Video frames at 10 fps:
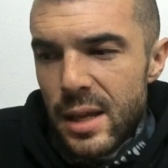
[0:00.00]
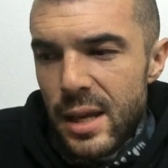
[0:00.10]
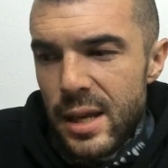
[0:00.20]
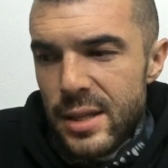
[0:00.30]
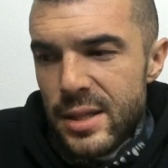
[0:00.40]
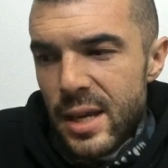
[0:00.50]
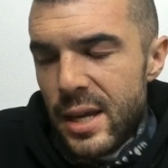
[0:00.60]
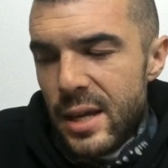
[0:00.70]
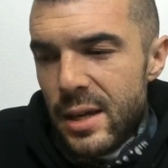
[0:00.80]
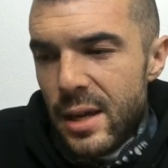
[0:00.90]
he's
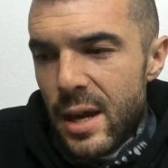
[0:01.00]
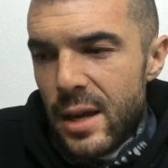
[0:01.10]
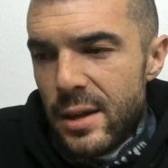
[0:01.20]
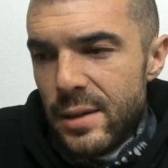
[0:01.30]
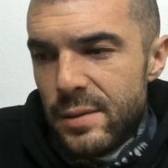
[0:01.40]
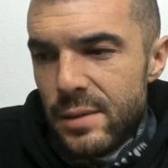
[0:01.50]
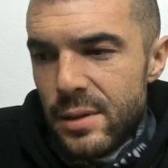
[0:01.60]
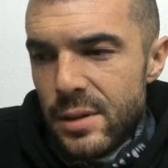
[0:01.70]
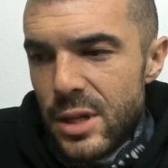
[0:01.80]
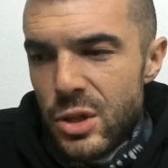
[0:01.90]
a, a
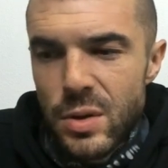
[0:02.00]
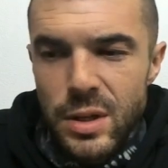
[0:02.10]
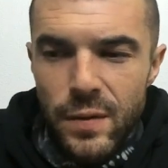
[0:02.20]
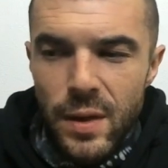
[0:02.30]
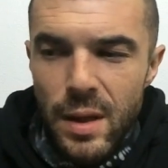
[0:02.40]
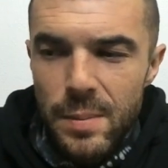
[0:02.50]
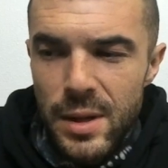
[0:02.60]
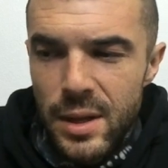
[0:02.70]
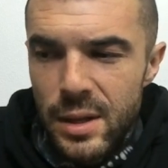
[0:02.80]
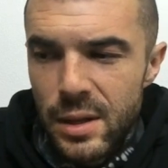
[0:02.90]
District of
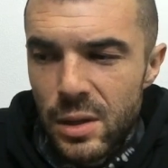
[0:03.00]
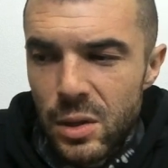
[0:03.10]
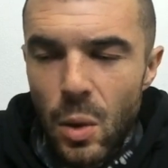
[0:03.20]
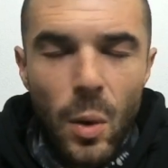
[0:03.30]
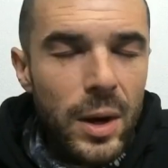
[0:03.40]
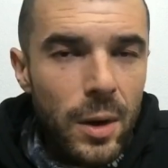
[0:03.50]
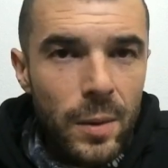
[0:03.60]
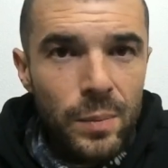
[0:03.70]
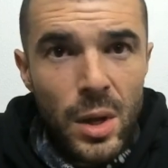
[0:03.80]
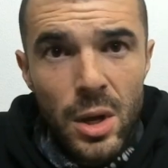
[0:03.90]
Columbia
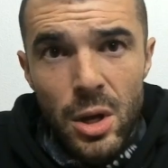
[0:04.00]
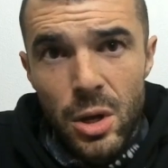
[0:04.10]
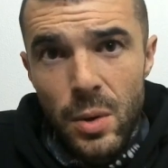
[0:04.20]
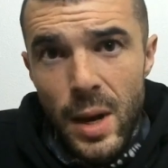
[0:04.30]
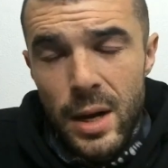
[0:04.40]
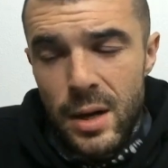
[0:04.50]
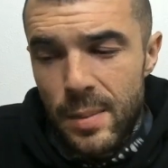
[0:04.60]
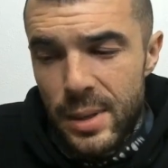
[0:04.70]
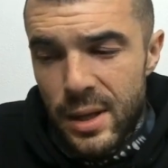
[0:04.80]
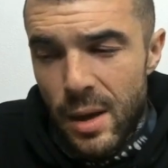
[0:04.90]
lawyer who ended
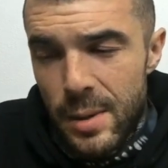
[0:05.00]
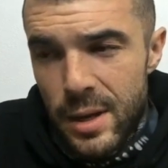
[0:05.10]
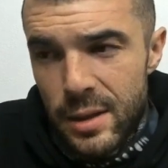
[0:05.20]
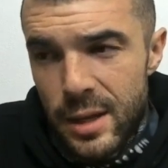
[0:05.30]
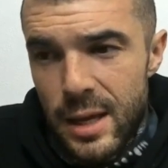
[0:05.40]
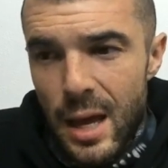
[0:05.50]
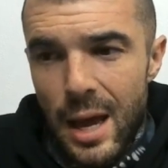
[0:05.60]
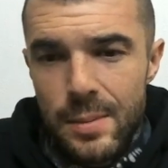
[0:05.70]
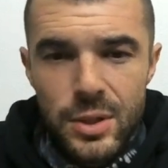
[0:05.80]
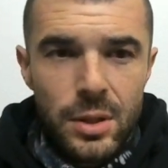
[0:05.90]
up becoming the
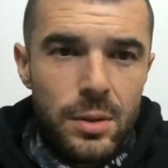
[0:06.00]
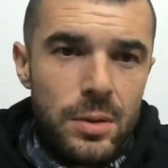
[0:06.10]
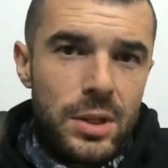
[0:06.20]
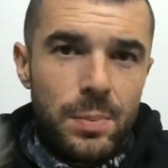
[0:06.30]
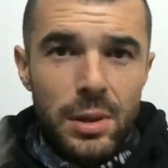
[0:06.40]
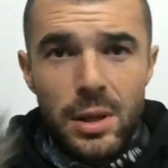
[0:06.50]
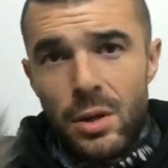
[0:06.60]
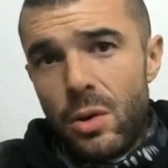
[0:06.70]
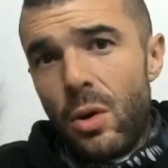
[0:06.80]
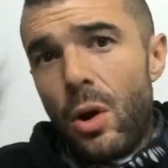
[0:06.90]
absolute
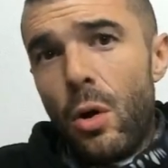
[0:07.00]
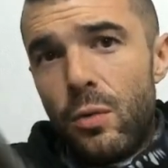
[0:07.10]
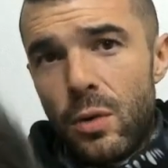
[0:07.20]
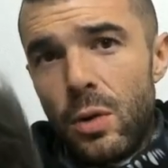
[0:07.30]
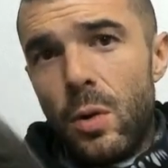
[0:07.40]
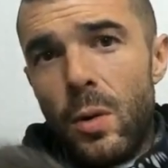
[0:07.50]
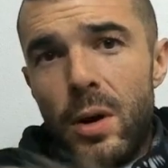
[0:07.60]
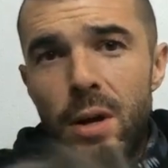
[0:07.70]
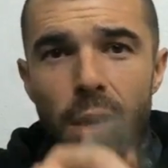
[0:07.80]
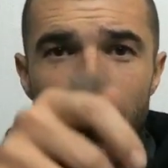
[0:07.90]
political
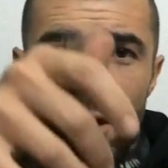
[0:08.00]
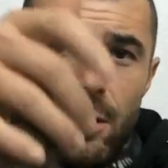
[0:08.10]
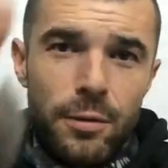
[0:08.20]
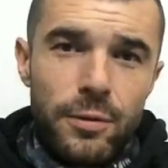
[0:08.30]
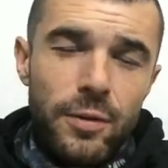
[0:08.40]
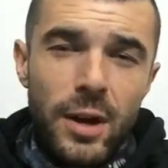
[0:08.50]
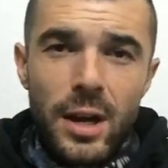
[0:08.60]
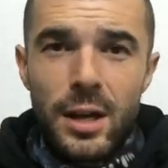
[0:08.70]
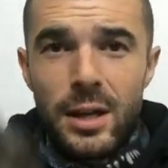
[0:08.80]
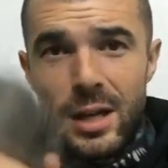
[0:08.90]
overlord of
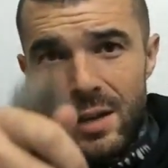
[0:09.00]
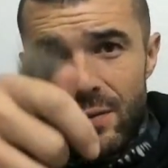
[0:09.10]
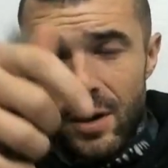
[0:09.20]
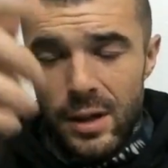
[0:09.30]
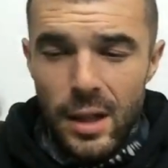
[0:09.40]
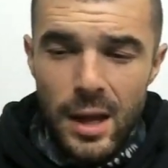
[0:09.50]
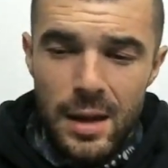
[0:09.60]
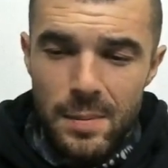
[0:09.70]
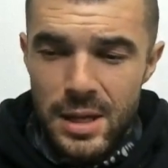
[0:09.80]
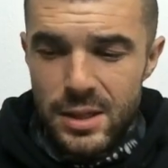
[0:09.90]
uh, Eve
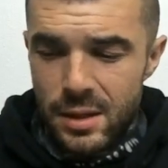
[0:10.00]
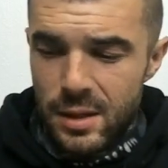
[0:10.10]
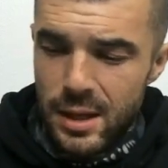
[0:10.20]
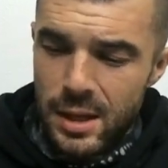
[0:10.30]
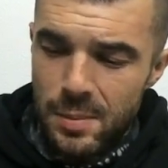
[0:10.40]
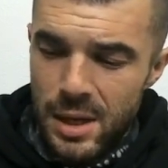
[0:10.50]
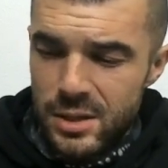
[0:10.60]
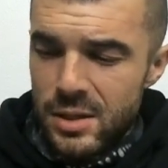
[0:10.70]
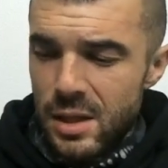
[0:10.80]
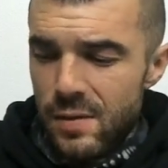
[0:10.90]
Online, basically, and he
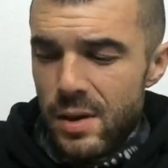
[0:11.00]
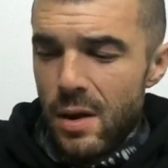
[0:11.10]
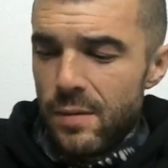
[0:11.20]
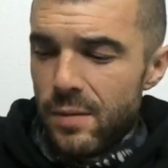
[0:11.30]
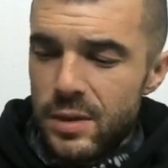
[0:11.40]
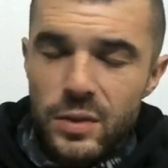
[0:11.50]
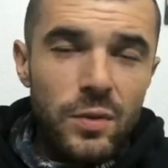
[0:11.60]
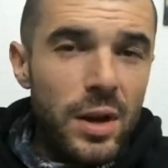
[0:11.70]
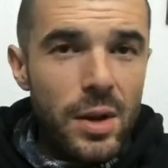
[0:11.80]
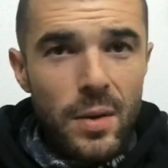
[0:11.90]
makes his living off of this
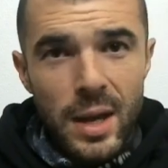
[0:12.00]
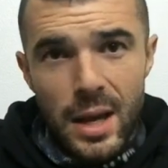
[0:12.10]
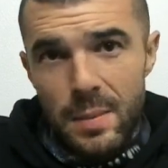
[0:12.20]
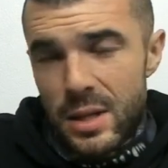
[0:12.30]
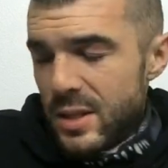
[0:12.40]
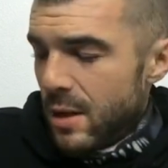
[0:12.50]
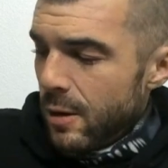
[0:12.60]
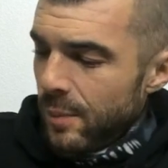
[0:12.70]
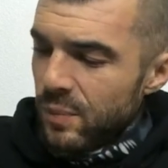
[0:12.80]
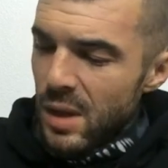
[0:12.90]
video game,
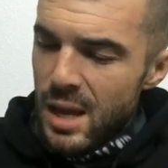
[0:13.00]
etc.